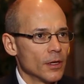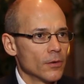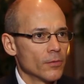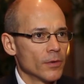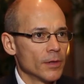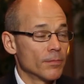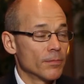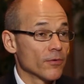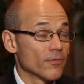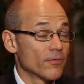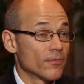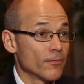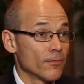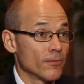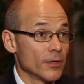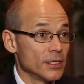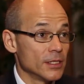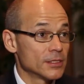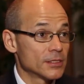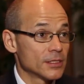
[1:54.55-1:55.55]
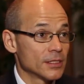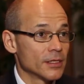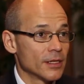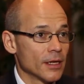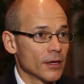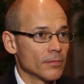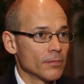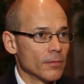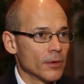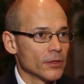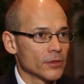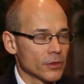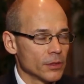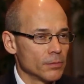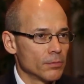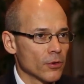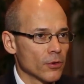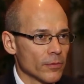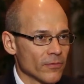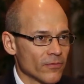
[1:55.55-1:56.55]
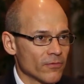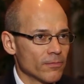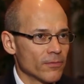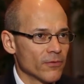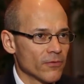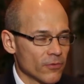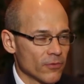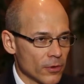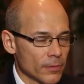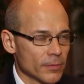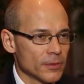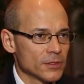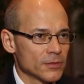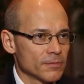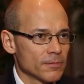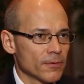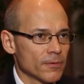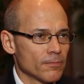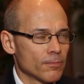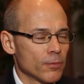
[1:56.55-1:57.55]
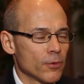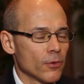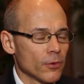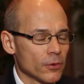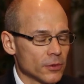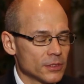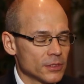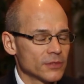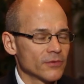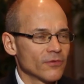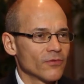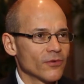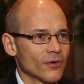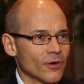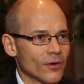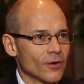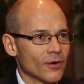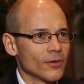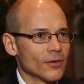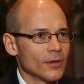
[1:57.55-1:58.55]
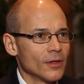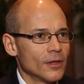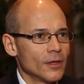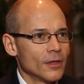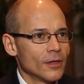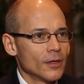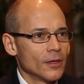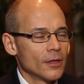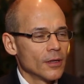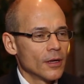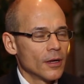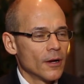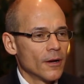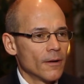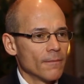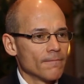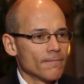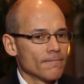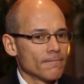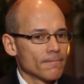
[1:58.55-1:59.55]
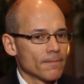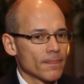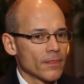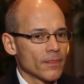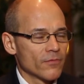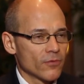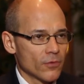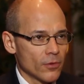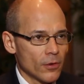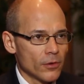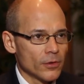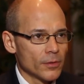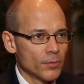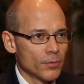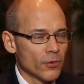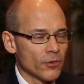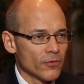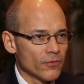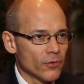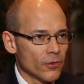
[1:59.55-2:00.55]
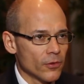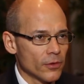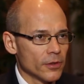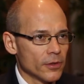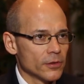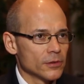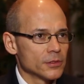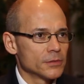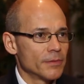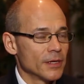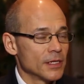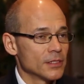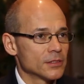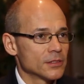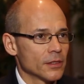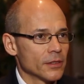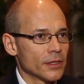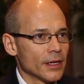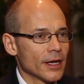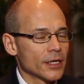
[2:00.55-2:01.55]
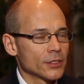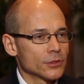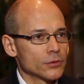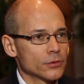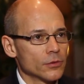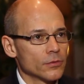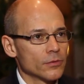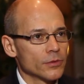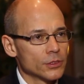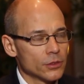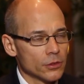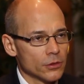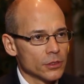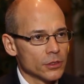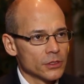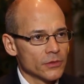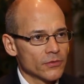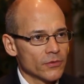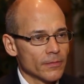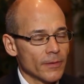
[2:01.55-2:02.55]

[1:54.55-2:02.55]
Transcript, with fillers: We, we send out monthly performance reports for all, um, for all the portfolios based on actual returns from